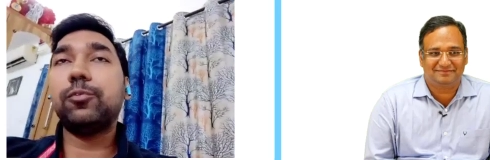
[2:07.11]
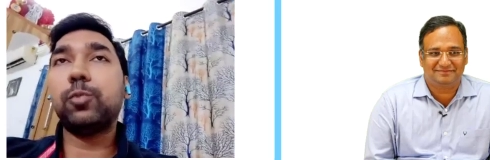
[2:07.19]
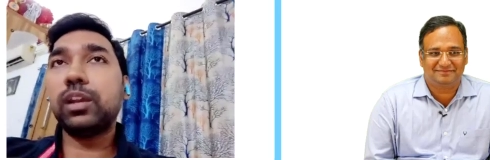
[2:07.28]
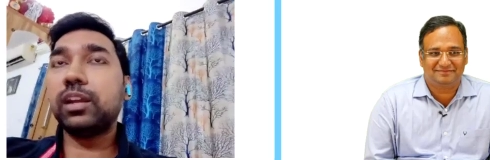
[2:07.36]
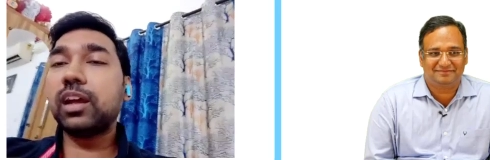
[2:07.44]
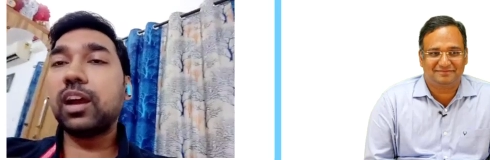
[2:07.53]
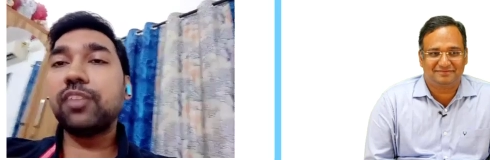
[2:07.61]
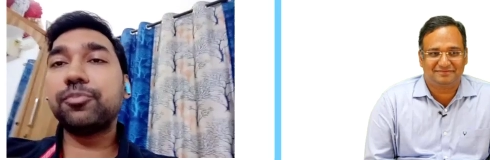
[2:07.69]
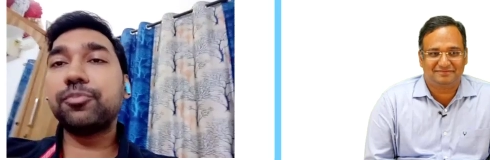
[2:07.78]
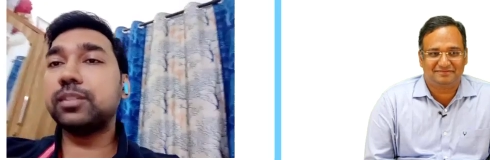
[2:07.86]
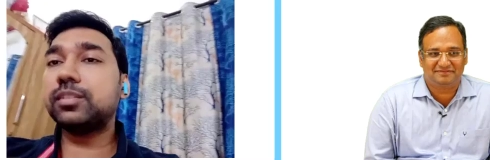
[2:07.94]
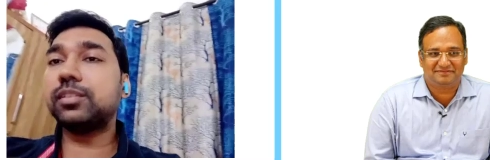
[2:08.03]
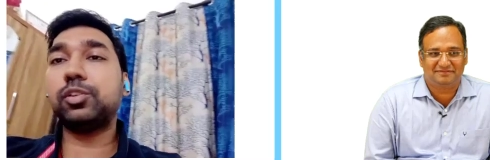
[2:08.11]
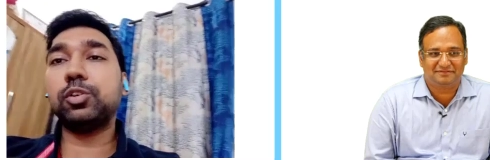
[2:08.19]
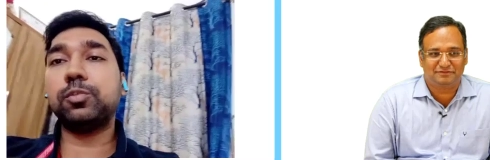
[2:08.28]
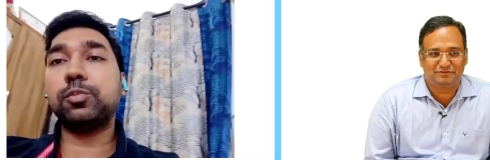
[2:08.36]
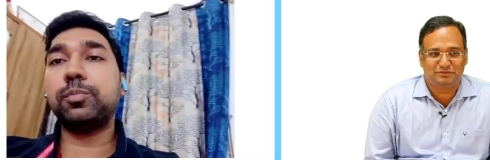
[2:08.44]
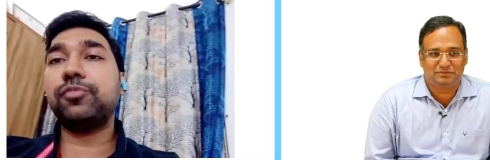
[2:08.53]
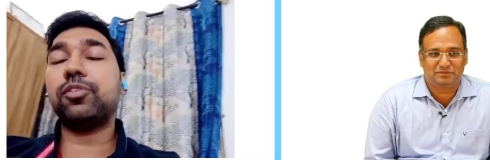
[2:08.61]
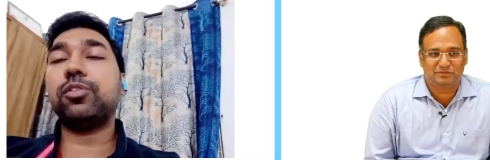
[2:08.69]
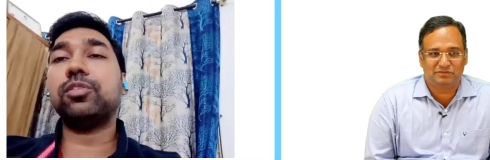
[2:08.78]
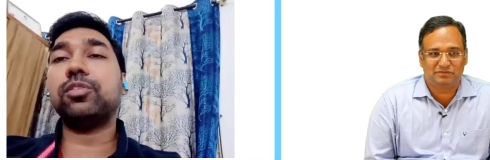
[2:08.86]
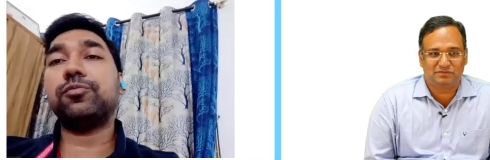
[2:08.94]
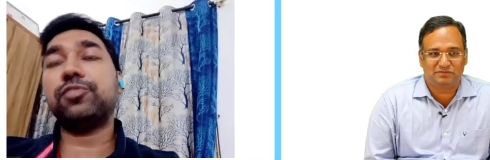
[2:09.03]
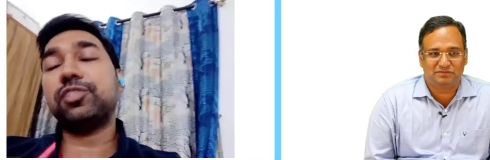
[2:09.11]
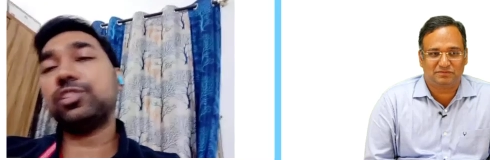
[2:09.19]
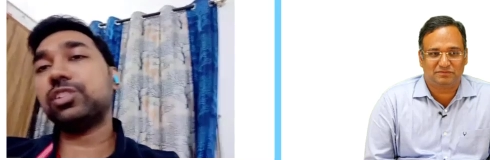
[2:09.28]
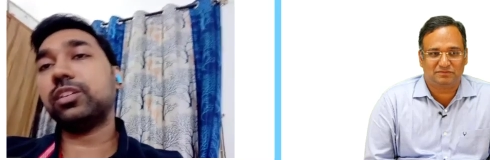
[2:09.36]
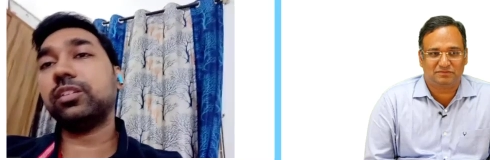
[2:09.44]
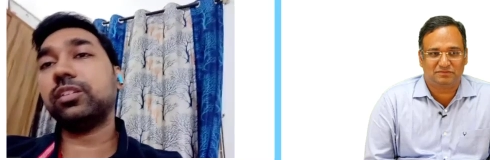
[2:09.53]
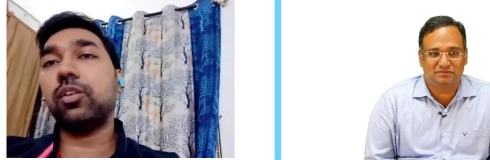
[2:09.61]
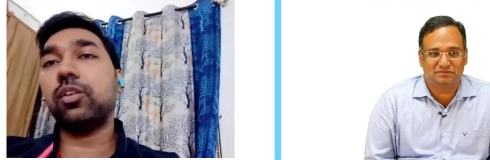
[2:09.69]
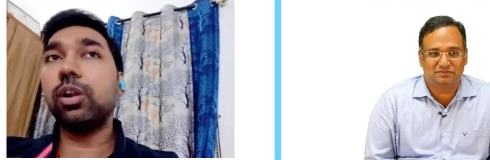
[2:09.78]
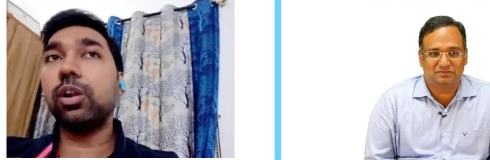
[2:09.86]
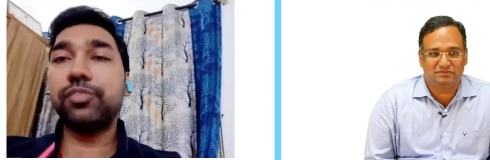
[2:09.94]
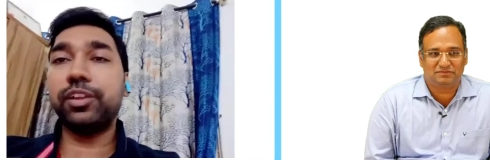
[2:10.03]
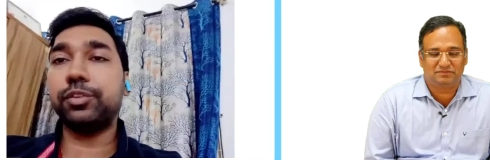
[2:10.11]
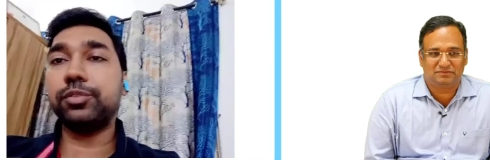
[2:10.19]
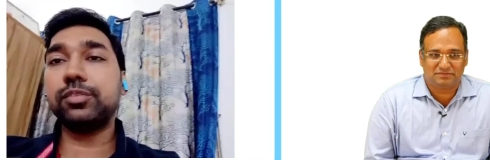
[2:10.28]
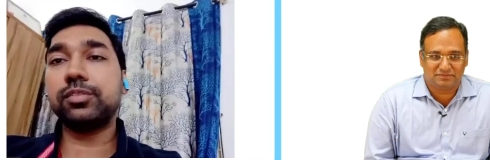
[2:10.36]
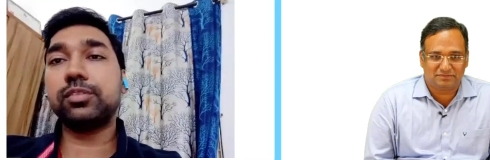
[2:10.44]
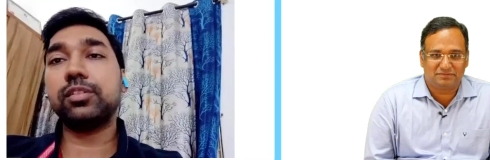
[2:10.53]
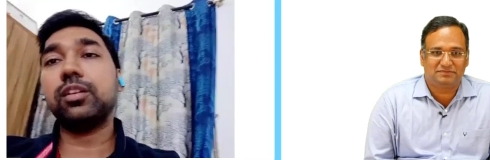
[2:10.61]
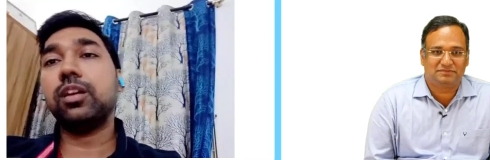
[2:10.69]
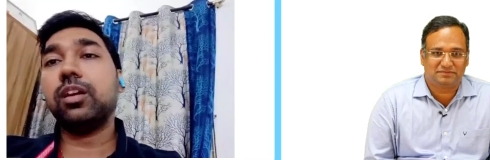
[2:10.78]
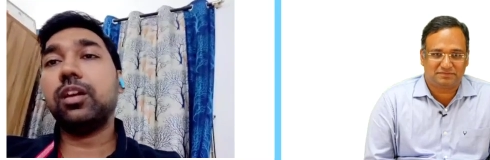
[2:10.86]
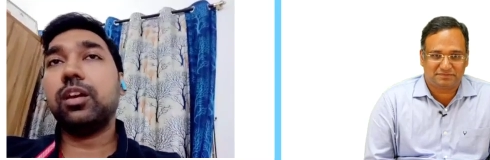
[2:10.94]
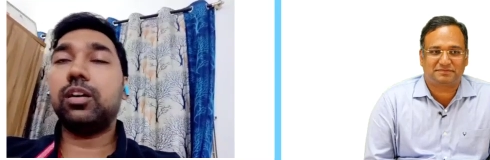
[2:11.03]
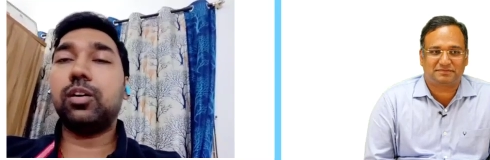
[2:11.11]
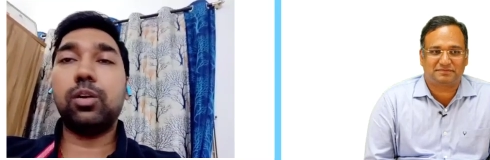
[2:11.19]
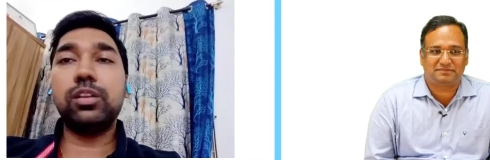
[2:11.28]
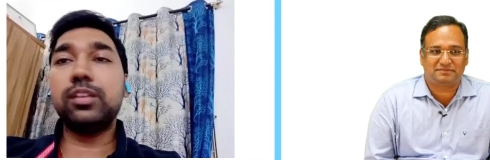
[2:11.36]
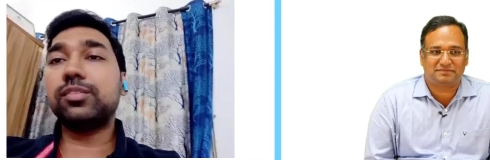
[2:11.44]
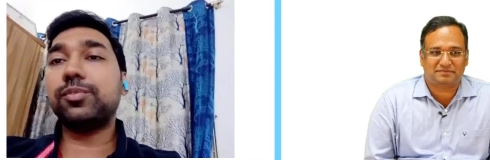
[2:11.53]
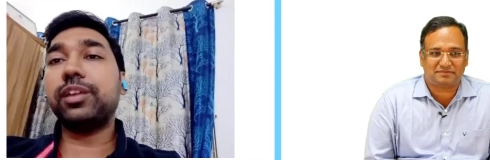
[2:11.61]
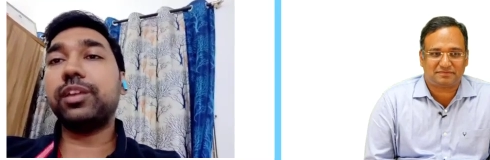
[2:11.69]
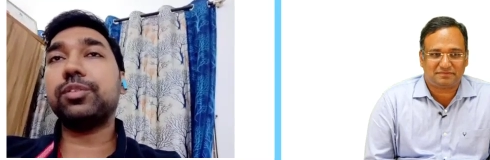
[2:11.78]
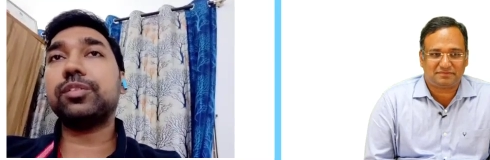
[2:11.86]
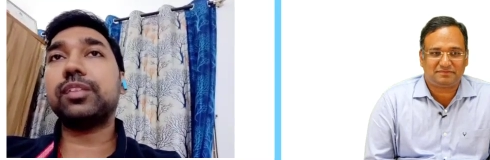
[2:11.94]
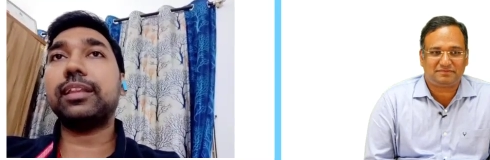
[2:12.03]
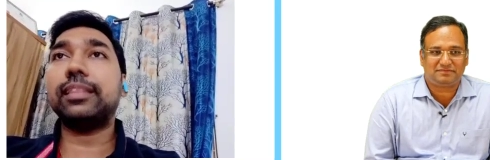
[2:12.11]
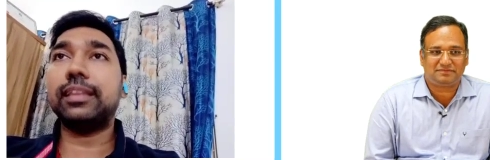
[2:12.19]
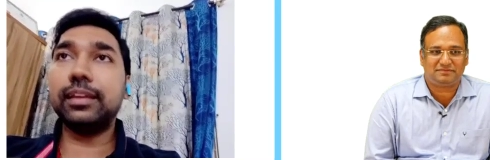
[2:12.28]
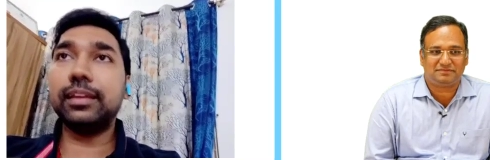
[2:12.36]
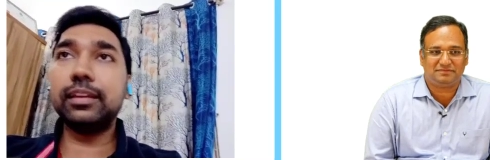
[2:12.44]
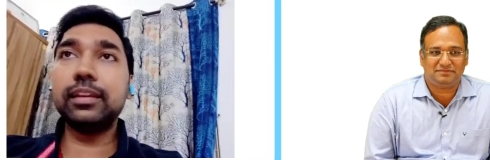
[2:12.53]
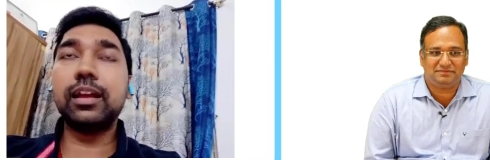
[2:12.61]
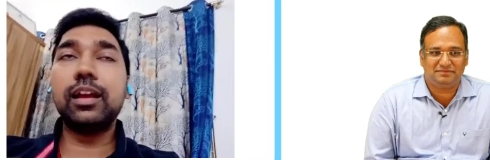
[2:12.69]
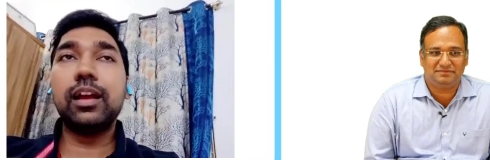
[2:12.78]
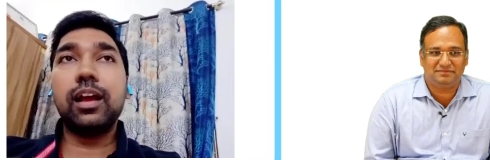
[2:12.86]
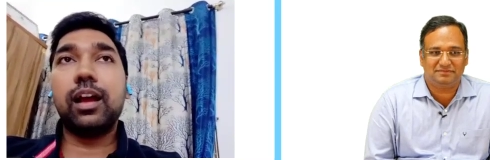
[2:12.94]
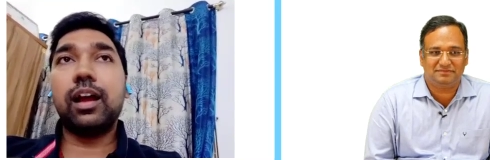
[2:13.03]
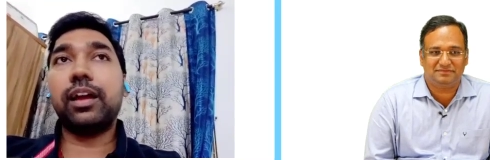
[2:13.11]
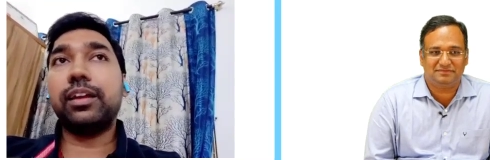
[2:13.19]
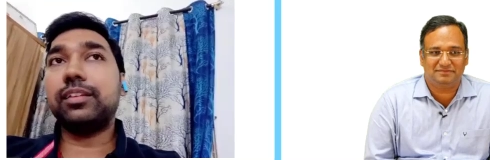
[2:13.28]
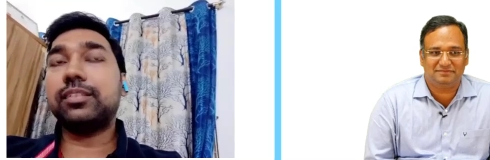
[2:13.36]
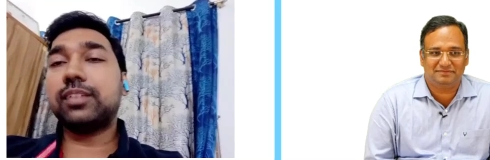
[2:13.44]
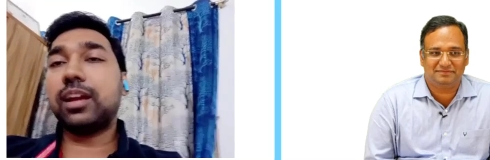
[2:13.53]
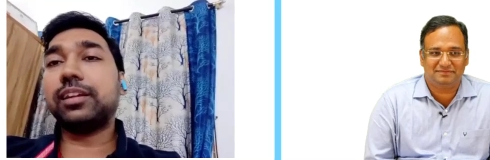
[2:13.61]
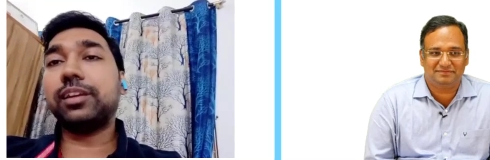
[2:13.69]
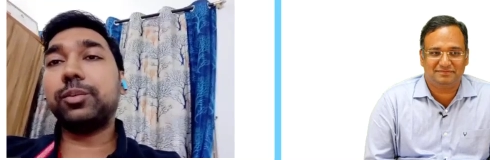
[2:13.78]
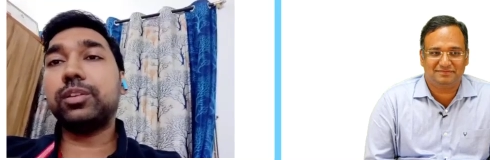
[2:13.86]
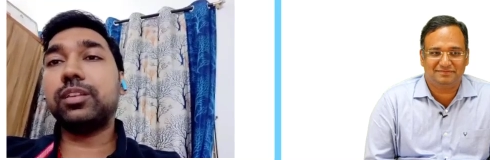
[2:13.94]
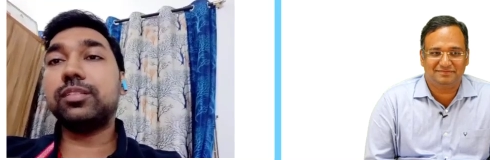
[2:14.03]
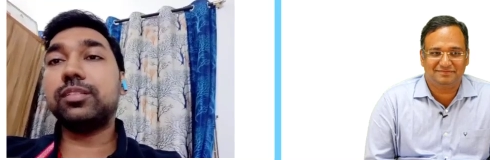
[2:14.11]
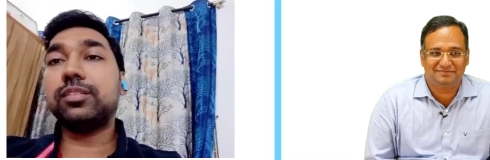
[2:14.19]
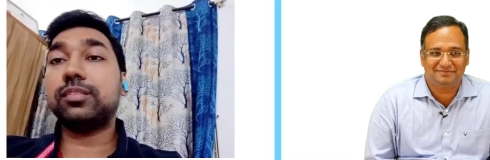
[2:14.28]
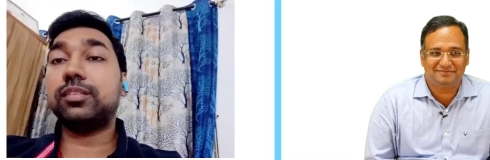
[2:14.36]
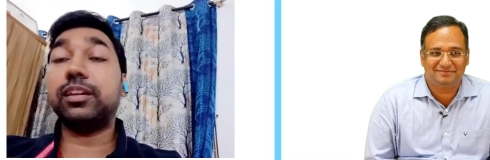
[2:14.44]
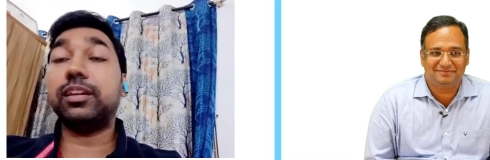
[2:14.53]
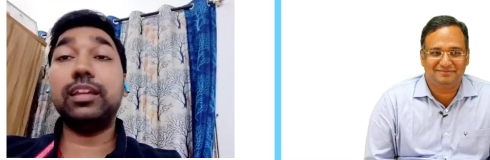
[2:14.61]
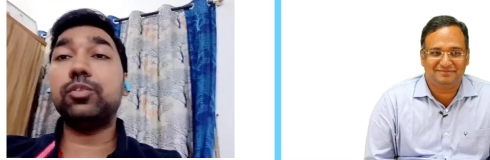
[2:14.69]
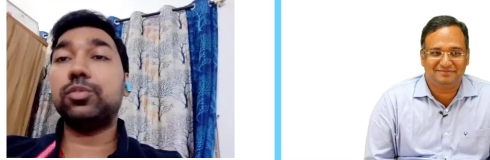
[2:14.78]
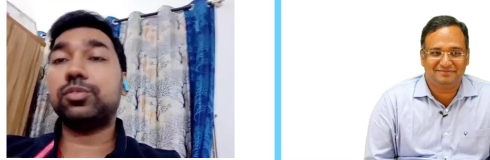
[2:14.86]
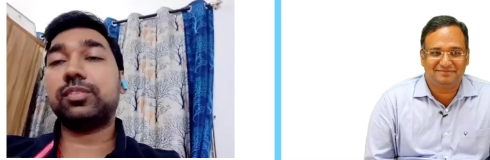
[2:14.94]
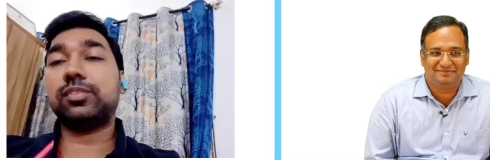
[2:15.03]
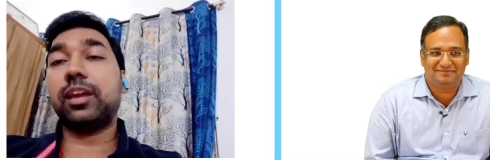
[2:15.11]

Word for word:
Speaker 1: 1.5 months it took me for finishing all the videos, all his videos. And then I started with his e-notes.